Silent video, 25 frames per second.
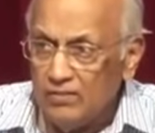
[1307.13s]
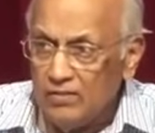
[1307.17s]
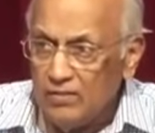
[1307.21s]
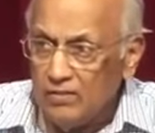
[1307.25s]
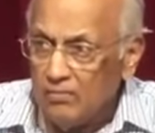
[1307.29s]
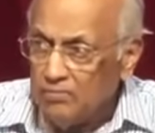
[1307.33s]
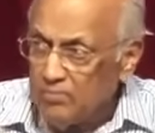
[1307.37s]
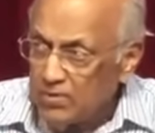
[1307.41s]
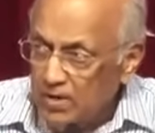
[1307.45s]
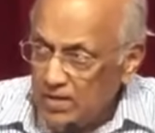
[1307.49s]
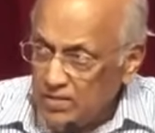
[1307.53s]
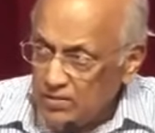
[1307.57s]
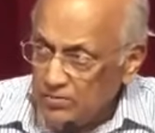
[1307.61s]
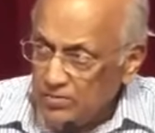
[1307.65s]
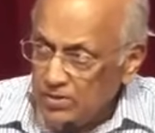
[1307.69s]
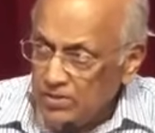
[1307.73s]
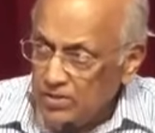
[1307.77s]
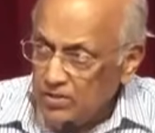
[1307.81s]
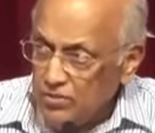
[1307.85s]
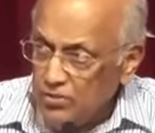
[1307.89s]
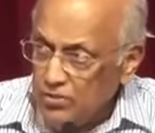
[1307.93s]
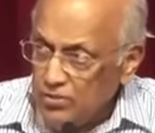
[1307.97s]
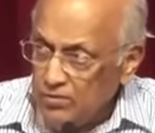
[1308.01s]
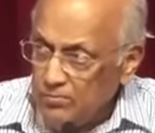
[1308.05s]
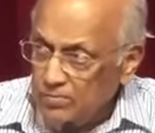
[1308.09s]
In the place where
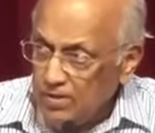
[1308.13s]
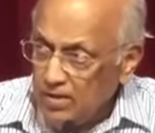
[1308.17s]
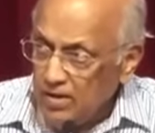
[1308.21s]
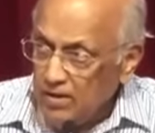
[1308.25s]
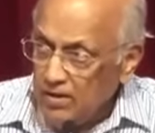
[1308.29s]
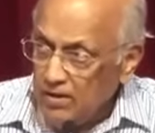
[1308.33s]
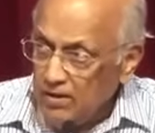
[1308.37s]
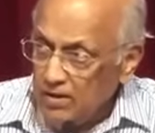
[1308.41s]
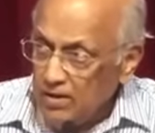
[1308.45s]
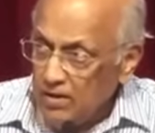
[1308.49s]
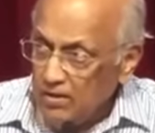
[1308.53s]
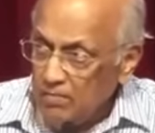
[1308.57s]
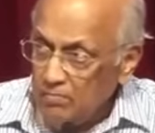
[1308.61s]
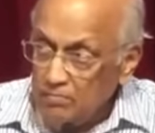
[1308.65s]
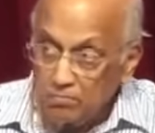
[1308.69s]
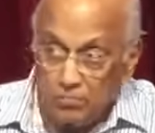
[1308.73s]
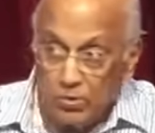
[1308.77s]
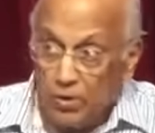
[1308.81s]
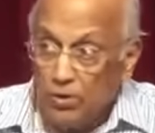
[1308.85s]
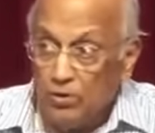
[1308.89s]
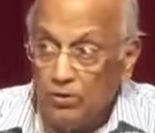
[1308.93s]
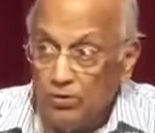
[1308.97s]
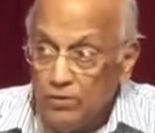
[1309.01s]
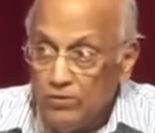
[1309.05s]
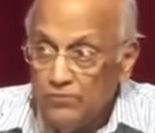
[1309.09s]
they should be
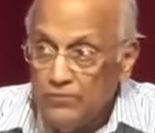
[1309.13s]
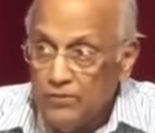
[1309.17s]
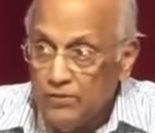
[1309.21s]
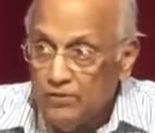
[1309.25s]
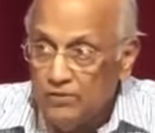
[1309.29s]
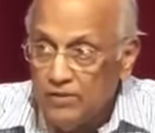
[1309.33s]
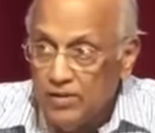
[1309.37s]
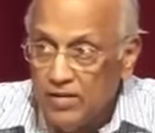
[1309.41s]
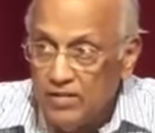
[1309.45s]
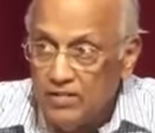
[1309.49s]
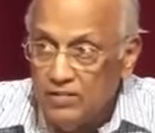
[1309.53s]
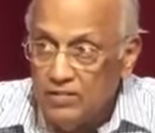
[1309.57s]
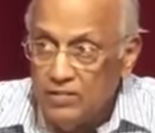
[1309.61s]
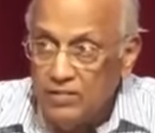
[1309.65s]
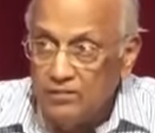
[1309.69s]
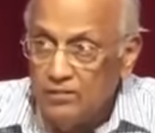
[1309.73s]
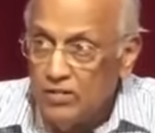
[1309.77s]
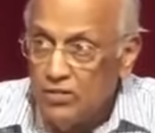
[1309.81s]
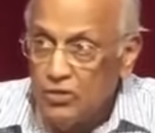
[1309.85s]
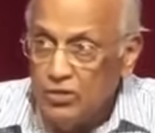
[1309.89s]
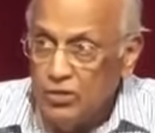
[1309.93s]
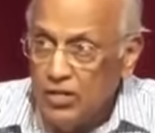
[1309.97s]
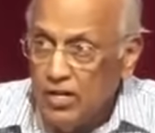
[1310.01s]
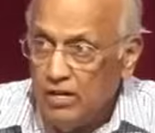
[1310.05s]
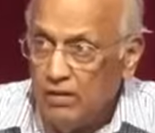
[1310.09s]
bold for Christ, they're
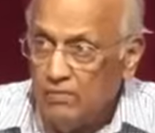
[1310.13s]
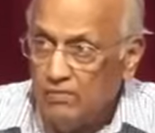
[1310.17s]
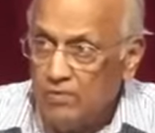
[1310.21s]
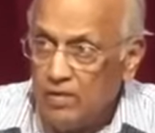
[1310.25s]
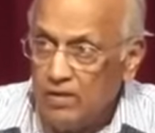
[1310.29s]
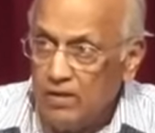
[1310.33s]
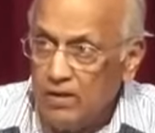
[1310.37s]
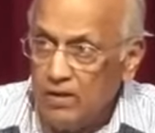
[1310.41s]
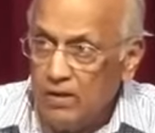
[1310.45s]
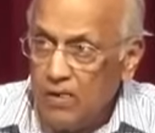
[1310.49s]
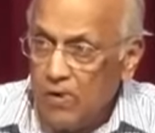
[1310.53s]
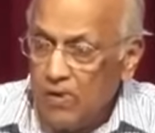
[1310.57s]
ashamed.